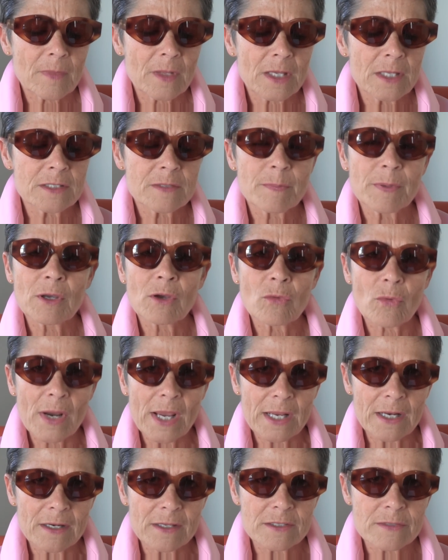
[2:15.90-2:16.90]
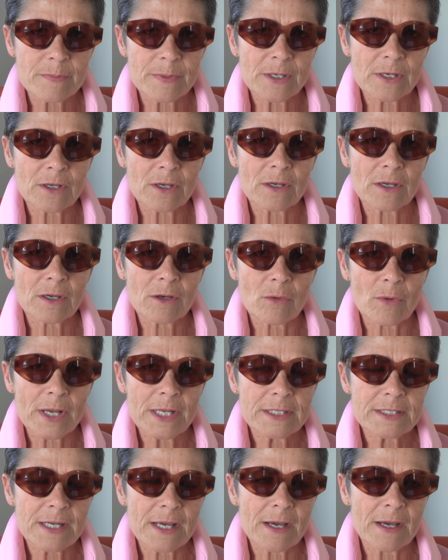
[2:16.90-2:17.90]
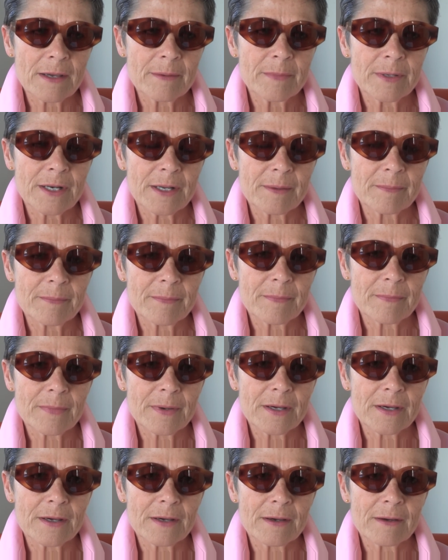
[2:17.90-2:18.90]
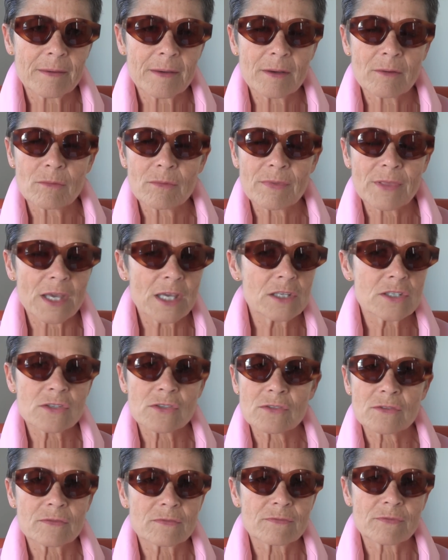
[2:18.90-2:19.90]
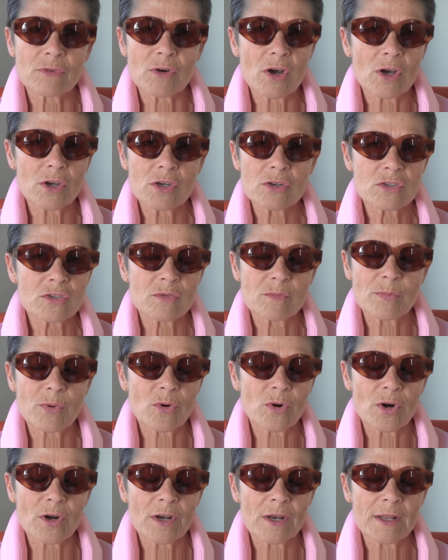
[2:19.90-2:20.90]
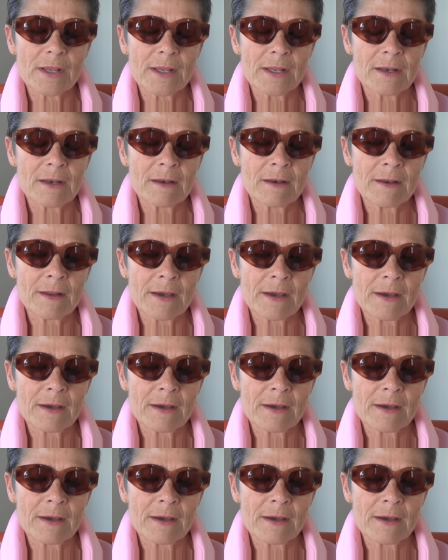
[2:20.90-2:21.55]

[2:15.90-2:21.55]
it's been great. It's been a great time, and thanks for all your support, and